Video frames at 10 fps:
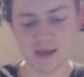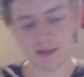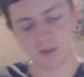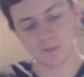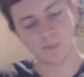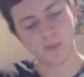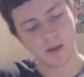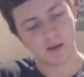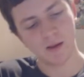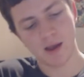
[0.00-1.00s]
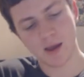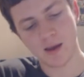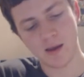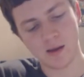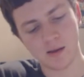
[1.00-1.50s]
has like
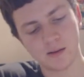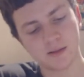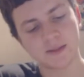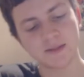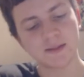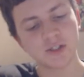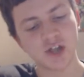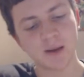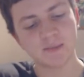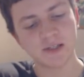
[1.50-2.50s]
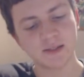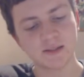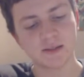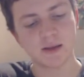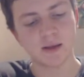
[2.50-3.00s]
uh, this is in
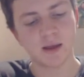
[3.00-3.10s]
chapters.